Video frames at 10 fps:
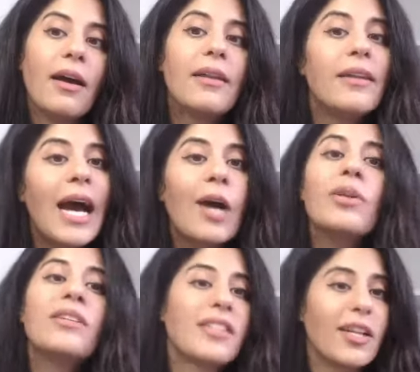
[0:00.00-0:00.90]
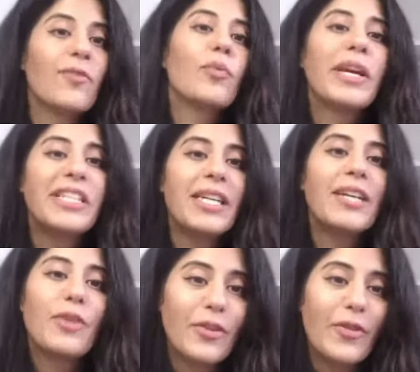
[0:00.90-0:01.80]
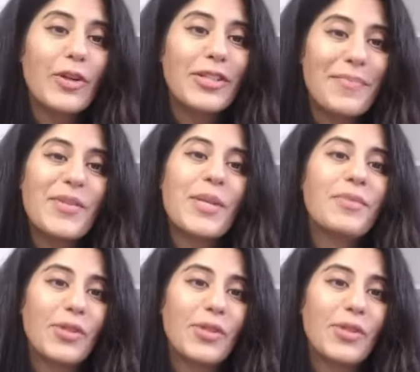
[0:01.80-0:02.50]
now instead of waiting for the first symptoms